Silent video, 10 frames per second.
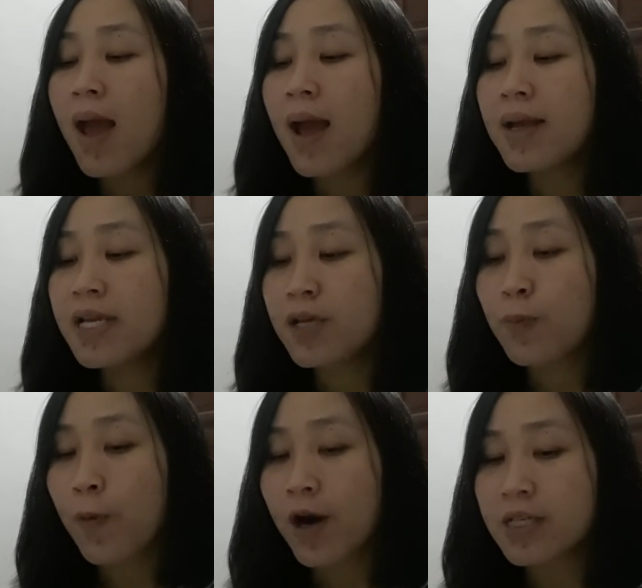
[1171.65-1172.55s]
And he
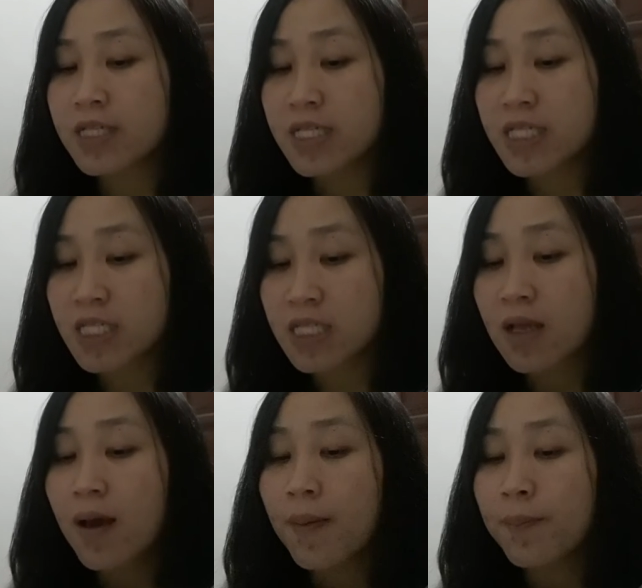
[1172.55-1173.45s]
practiced
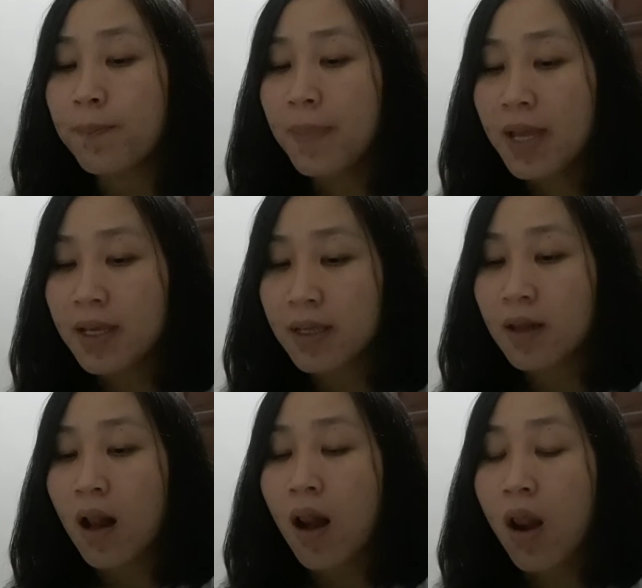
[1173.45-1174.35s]

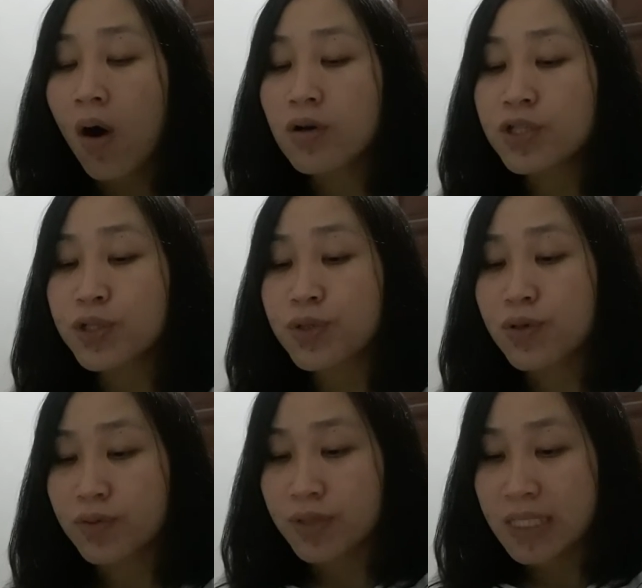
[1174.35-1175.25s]
big, long
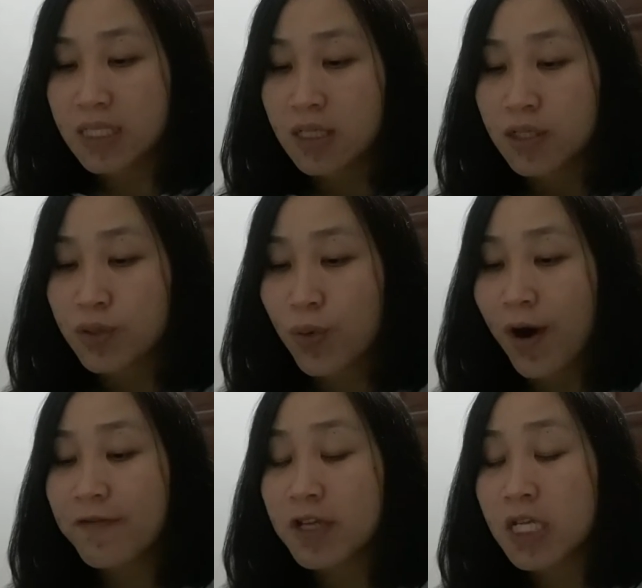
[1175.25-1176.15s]
strokes.
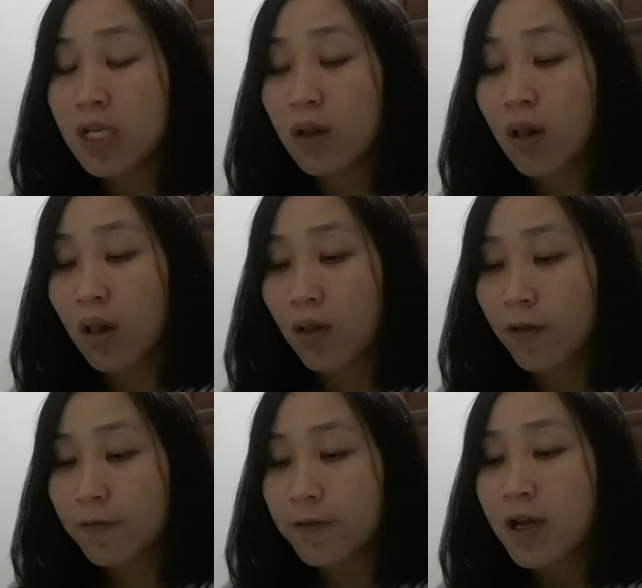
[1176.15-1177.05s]
Driving in
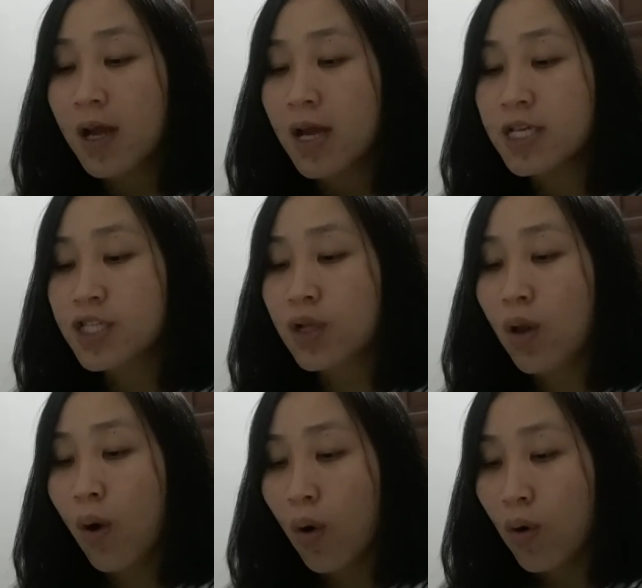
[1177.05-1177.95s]
golf is
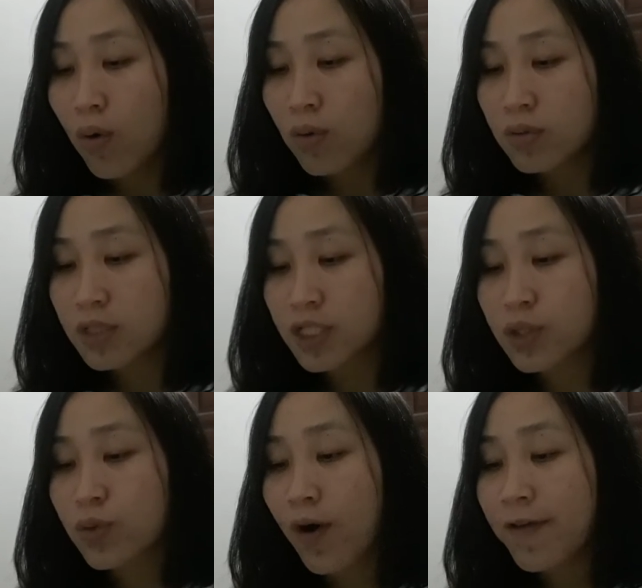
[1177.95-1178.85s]
called
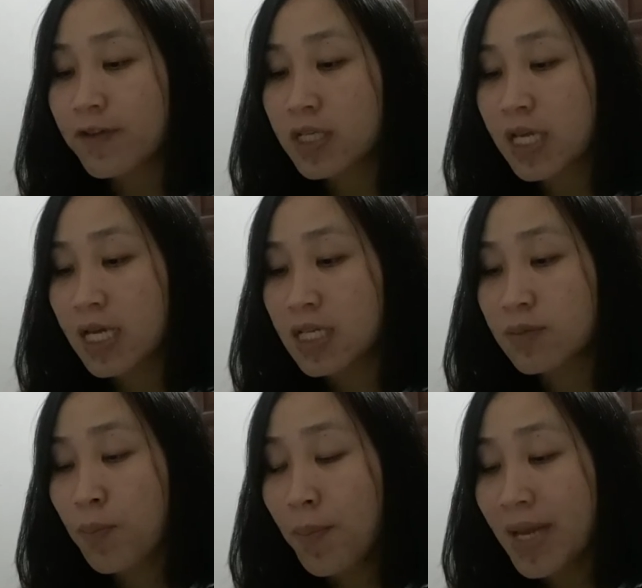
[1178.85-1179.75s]
driving. It
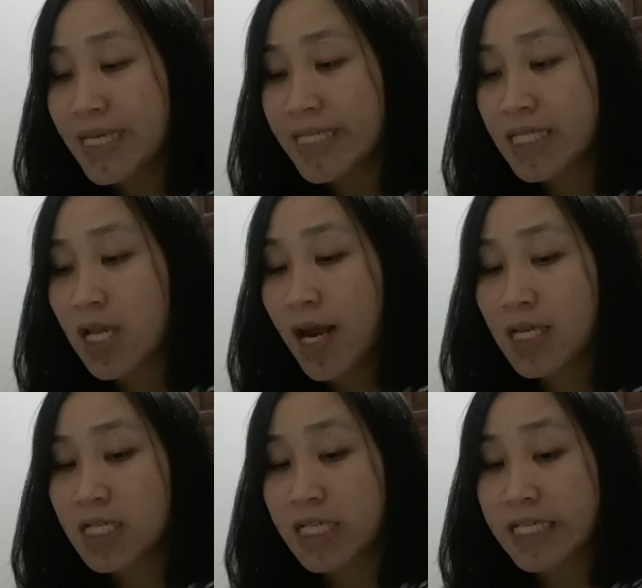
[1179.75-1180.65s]
means
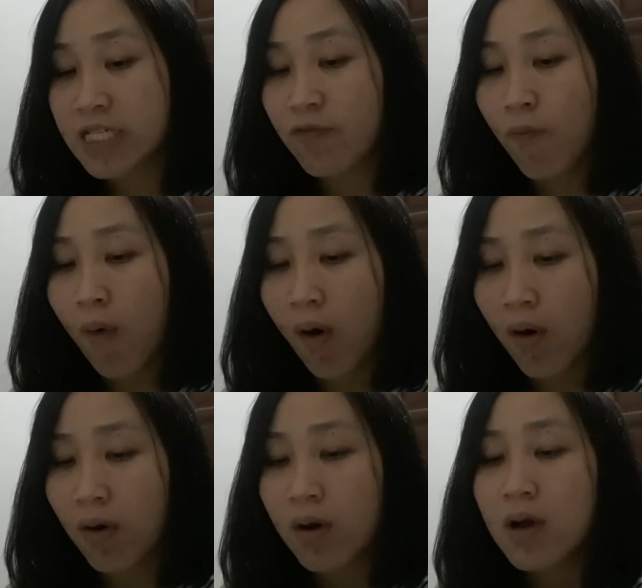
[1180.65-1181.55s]
hitting it
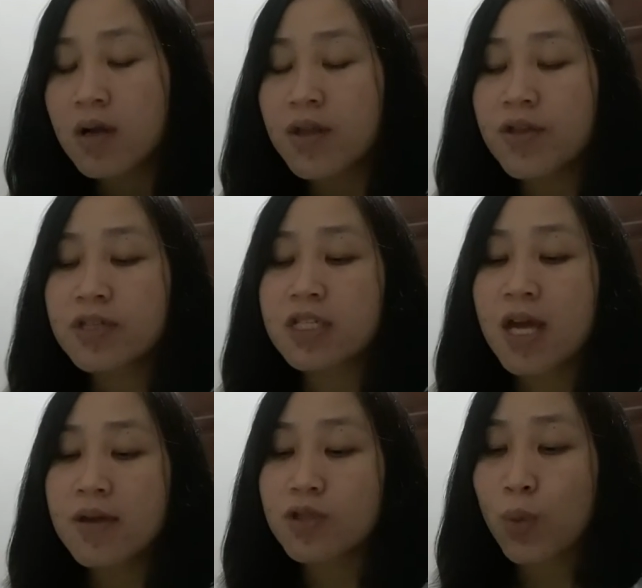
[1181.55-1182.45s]
far. The
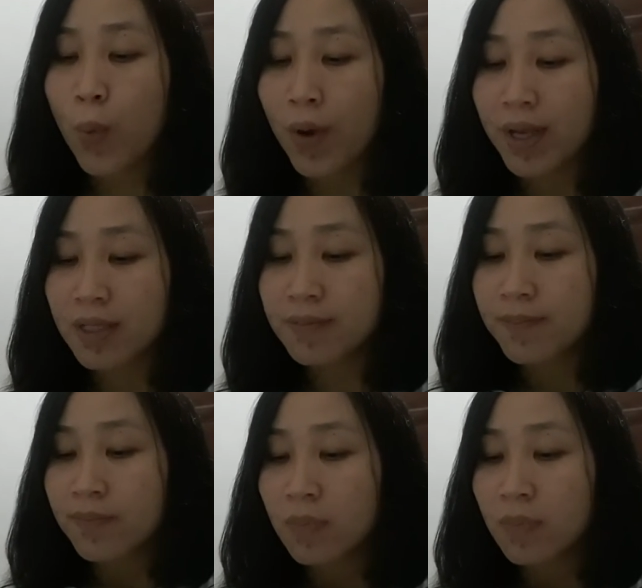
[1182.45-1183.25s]
stance swing.